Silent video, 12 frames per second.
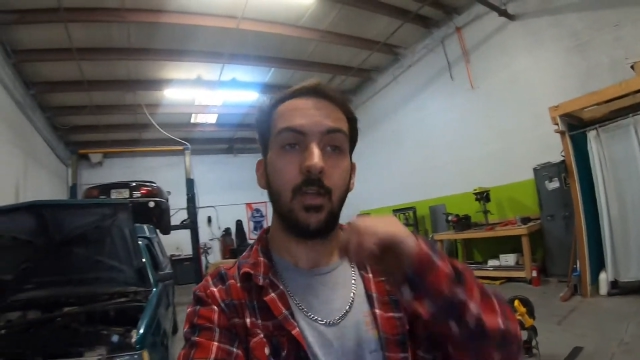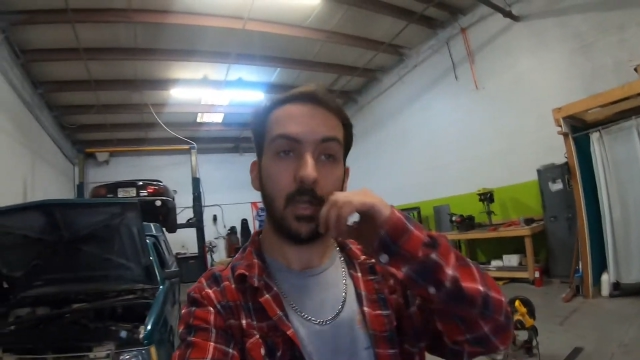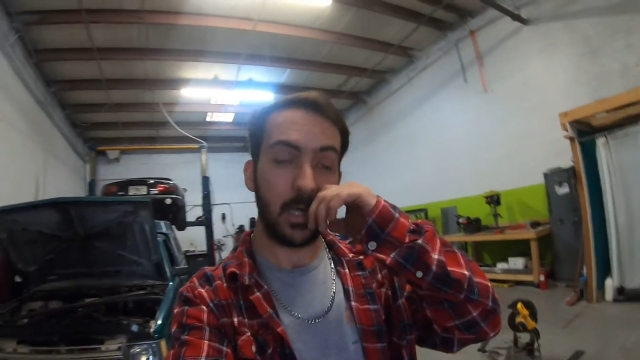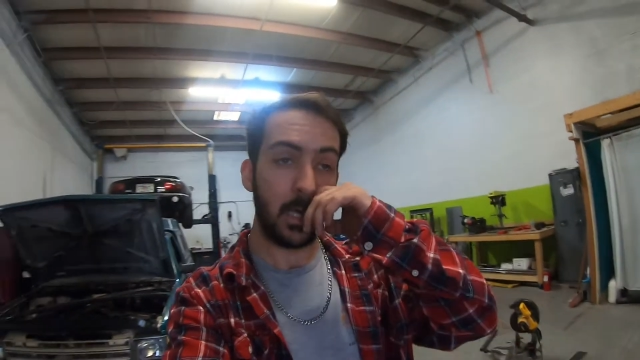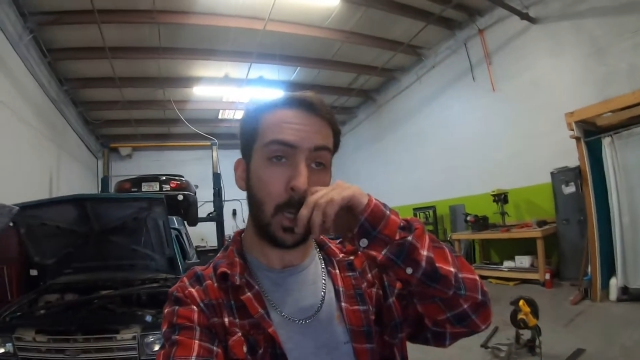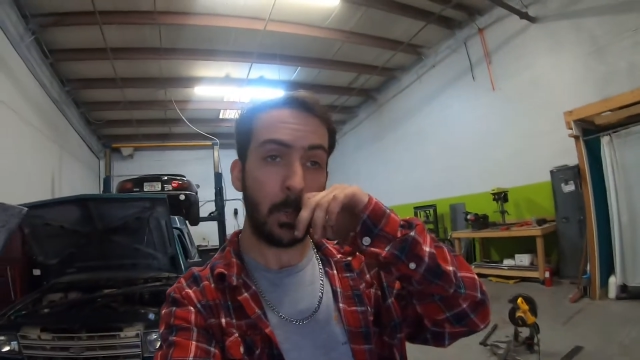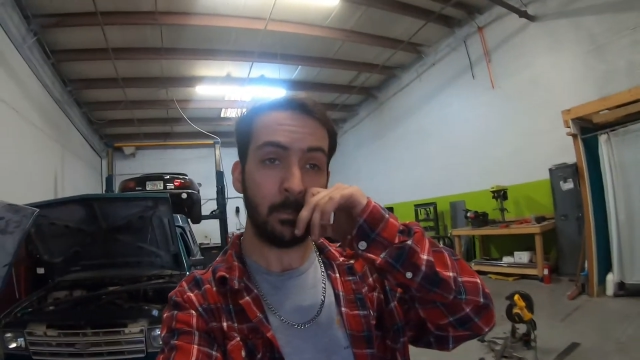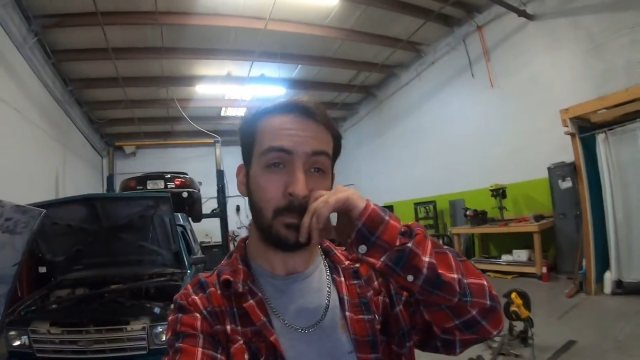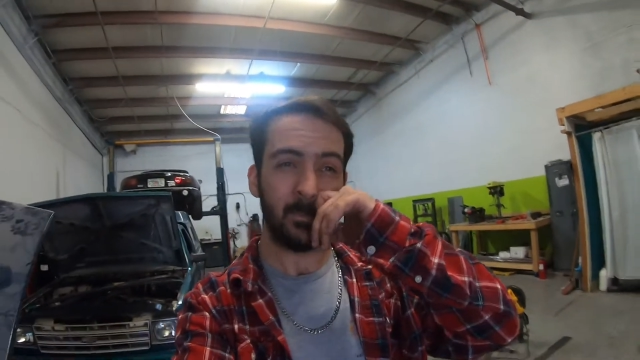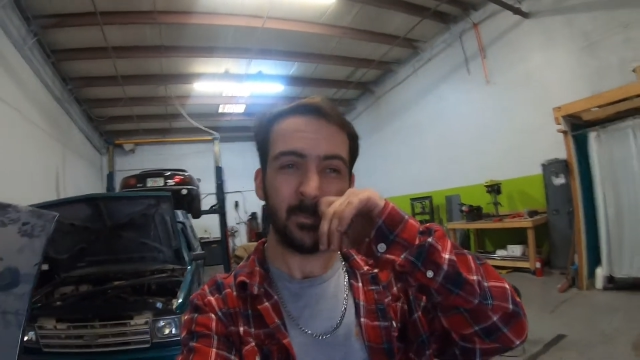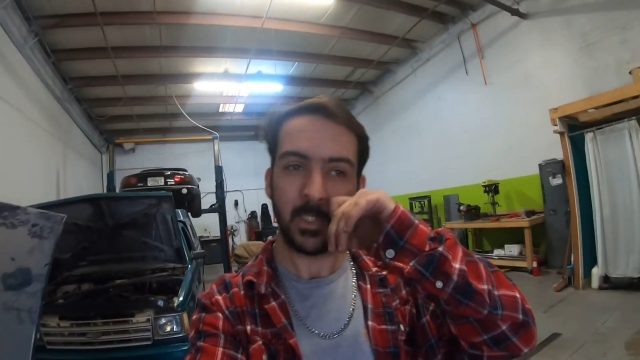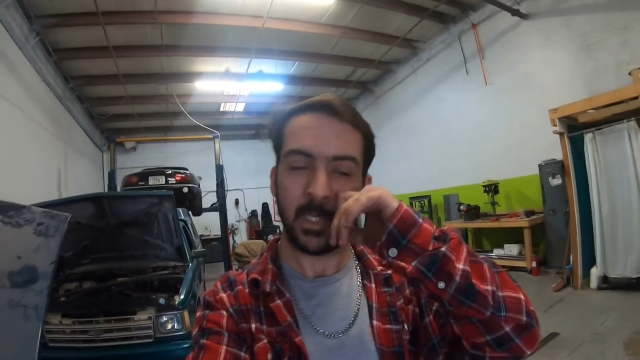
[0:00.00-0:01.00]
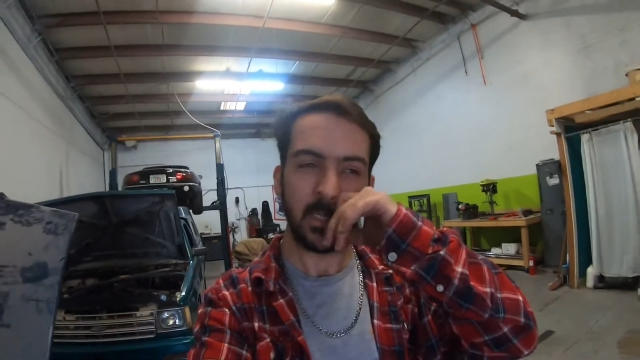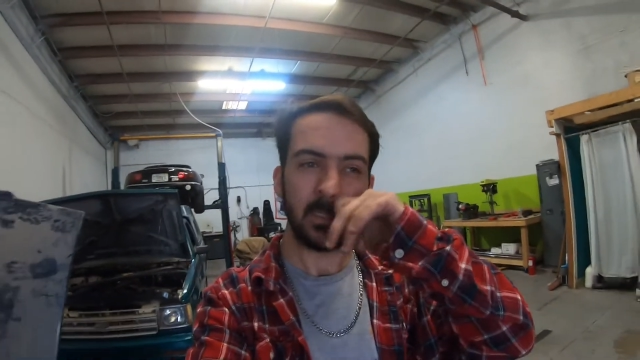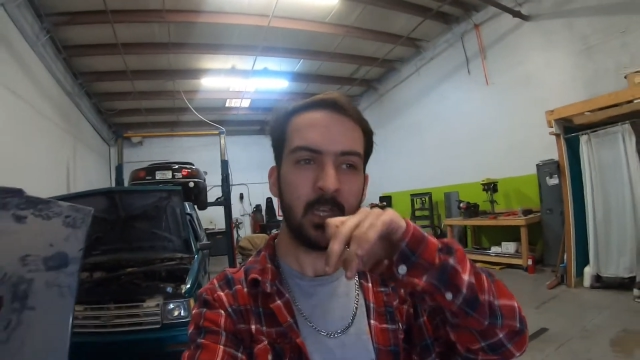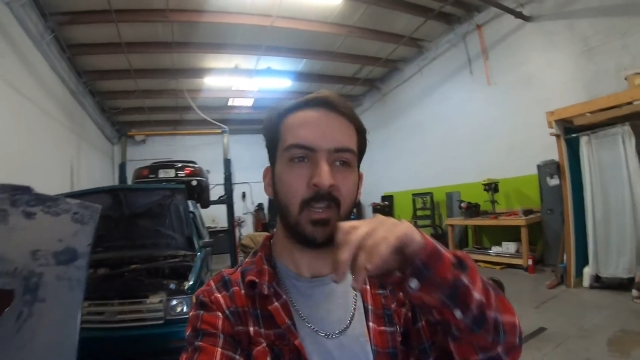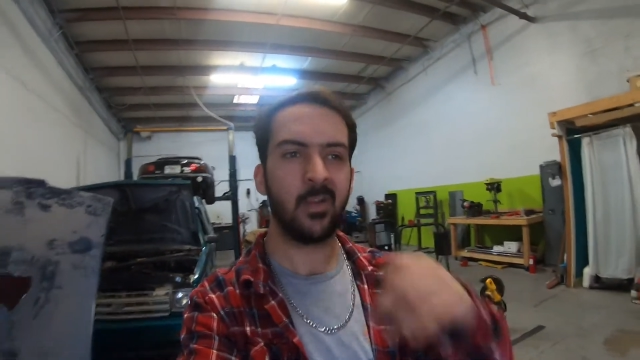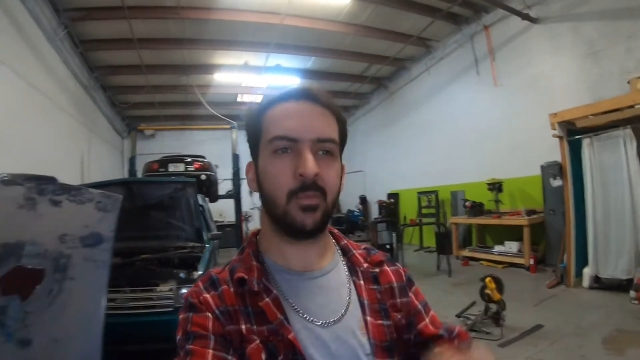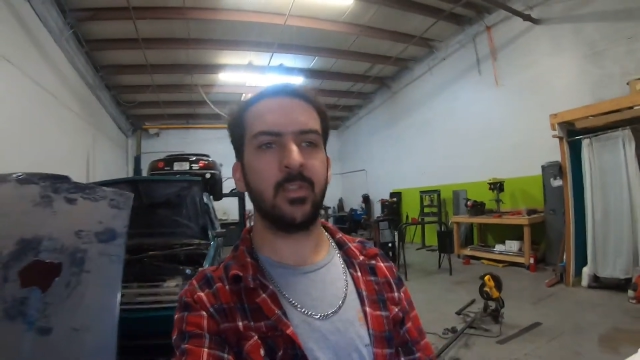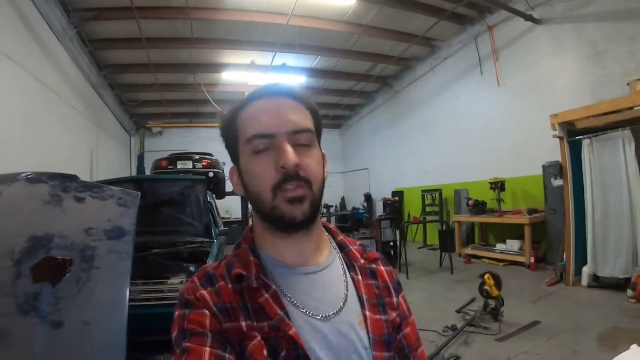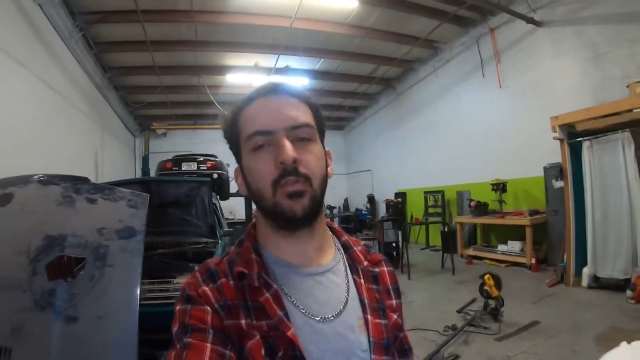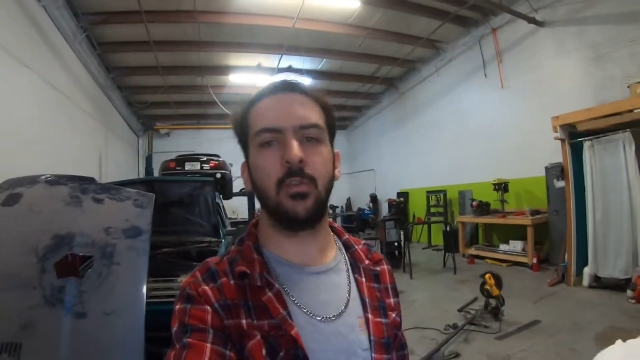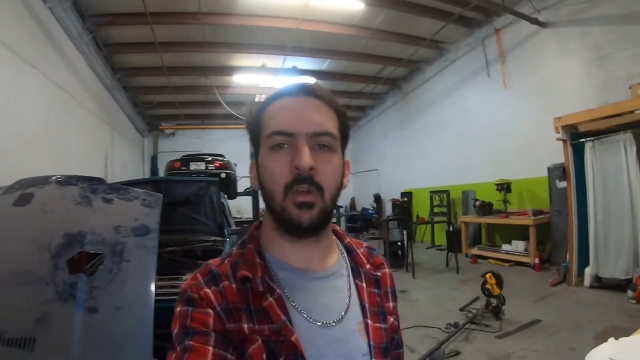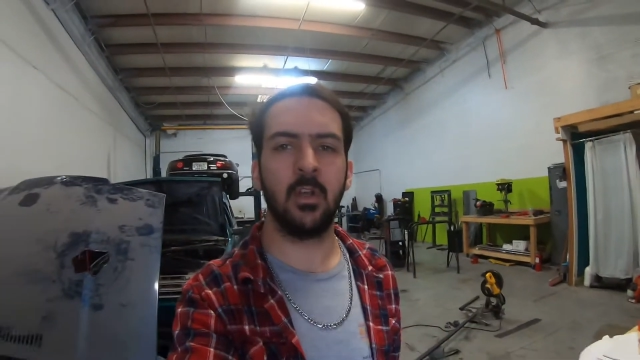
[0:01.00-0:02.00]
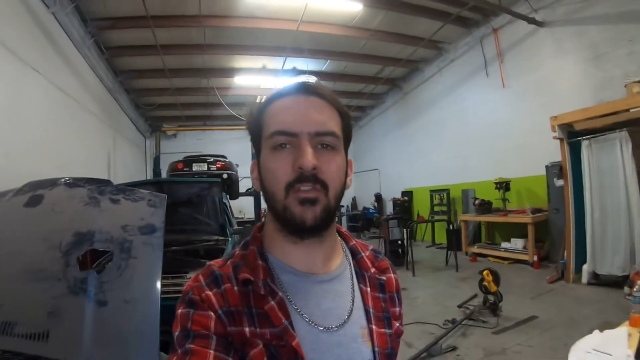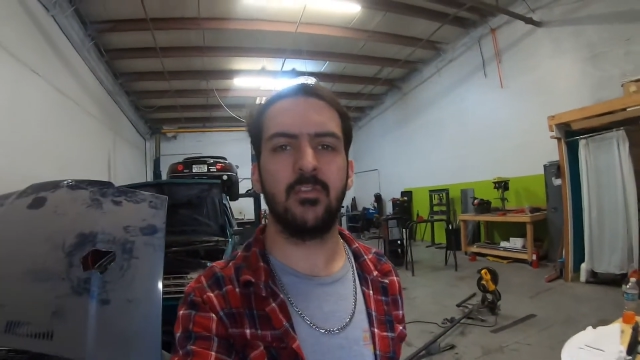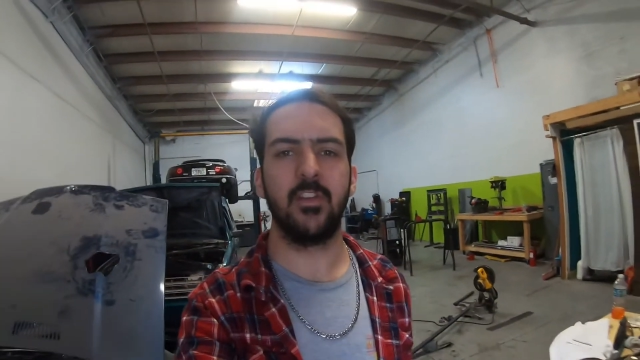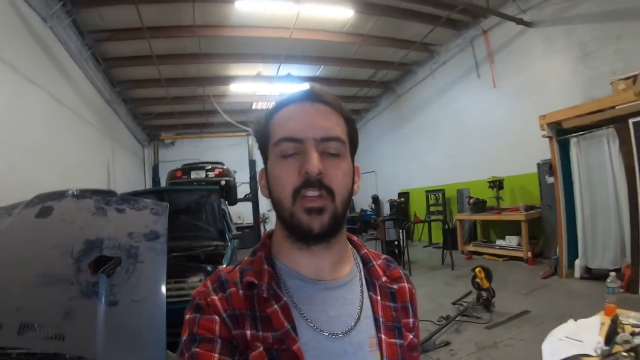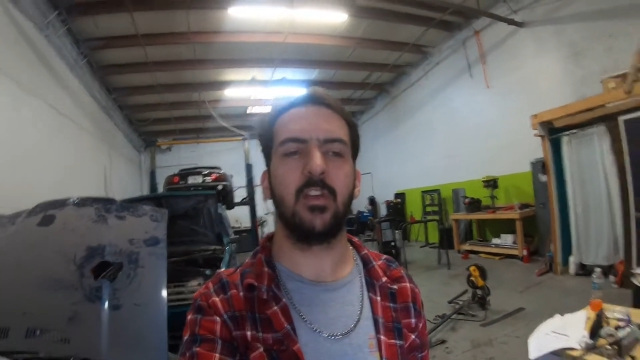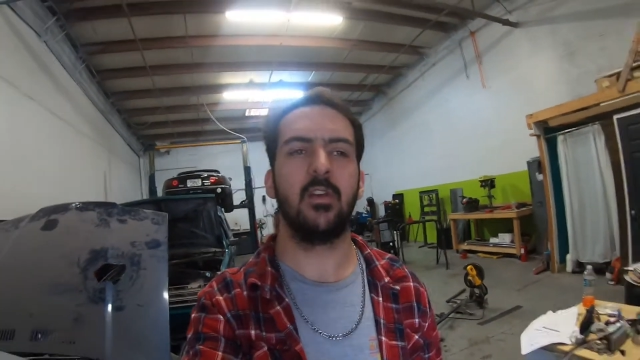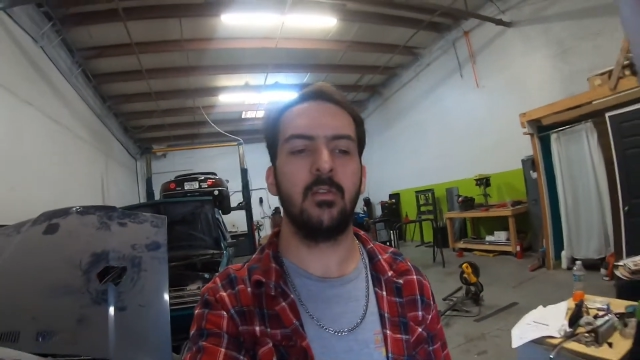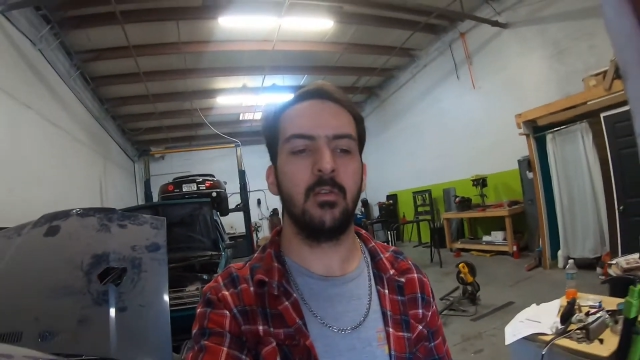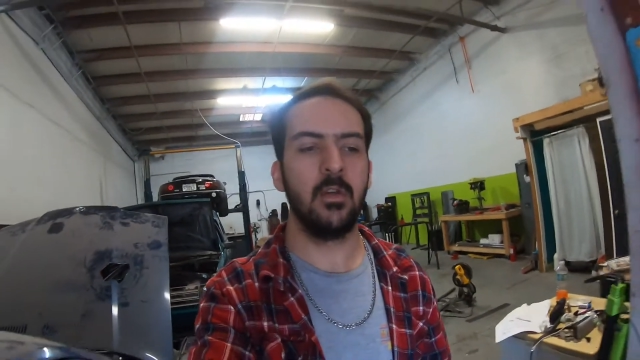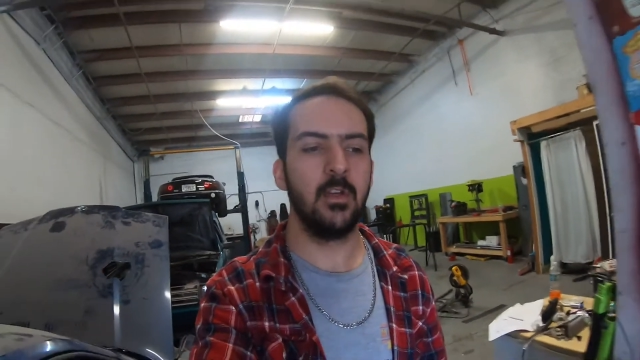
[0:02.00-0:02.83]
Today's not going to be too long of a video.